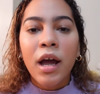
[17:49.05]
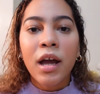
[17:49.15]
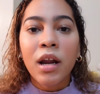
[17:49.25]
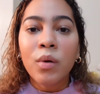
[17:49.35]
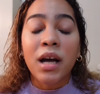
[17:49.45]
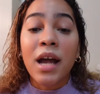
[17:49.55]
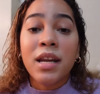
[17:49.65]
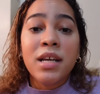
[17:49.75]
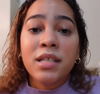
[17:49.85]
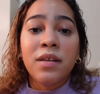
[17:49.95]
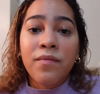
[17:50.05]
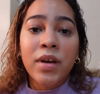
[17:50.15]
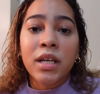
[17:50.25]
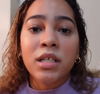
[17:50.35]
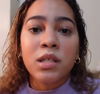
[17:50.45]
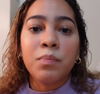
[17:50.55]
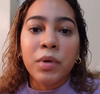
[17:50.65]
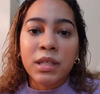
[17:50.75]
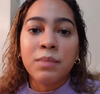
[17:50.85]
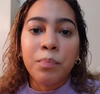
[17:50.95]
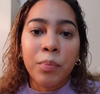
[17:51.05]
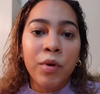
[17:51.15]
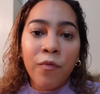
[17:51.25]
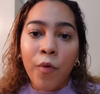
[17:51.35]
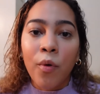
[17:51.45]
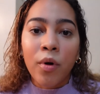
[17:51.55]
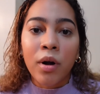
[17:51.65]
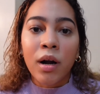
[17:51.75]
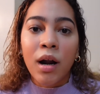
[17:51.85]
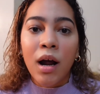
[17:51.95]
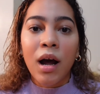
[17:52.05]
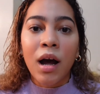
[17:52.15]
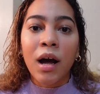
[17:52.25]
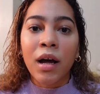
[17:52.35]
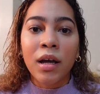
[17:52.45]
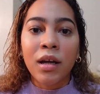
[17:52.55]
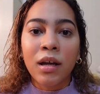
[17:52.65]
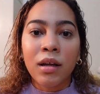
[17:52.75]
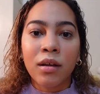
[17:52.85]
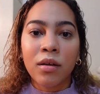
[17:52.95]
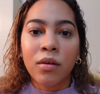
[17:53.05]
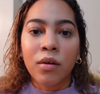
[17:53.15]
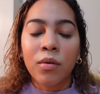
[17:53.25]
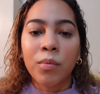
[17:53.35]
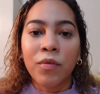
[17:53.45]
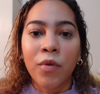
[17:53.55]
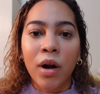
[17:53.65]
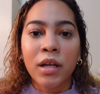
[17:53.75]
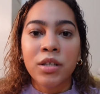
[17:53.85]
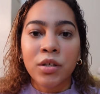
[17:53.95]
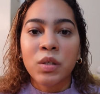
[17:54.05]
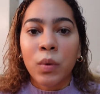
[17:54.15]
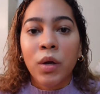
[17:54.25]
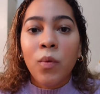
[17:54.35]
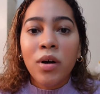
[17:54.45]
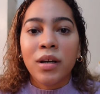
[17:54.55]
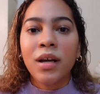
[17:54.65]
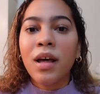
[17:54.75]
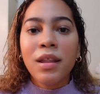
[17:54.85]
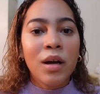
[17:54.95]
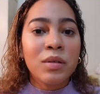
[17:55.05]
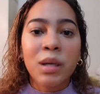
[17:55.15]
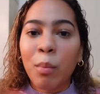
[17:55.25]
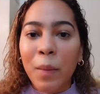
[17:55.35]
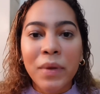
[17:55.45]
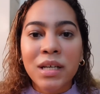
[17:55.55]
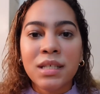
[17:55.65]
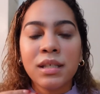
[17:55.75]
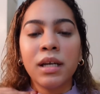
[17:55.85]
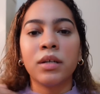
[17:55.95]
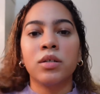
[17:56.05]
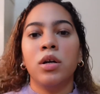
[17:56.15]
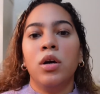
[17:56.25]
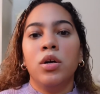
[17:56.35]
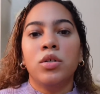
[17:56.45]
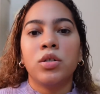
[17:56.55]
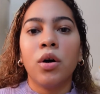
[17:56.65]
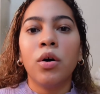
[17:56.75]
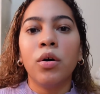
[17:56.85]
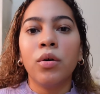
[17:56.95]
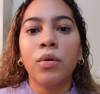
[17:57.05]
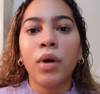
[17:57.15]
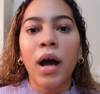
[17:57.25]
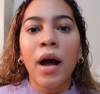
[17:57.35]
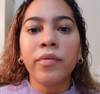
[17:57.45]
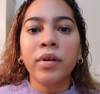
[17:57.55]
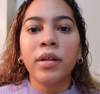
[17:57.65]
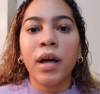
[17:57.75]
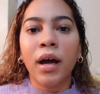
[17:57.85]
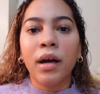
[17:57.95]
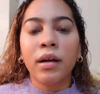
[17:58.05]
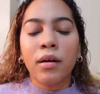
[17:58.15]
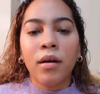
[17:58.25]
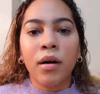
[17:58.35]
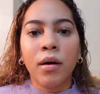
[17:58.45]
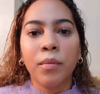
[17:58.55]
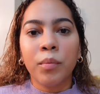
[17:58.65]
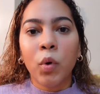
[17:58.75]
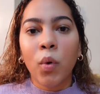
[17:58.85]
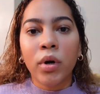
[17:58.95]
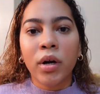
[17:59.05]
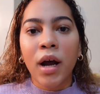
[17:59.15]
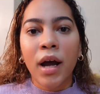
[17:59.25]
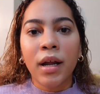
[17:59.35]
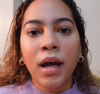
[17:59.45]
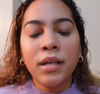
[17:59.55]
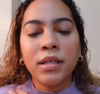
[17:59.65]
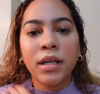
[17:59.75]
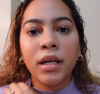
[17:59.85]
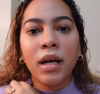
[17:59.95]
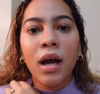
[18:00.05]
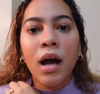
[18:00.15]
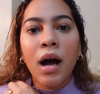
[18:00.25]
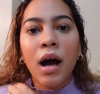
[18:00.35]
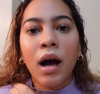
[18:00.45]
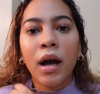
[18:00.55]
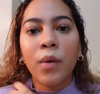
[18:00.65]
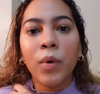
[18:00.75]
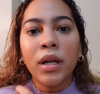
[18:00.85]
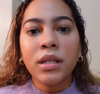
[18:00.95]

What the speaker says: And I need to finish, but before I turned 21. That was like my biggest thing. So after that quarter had ended, I went in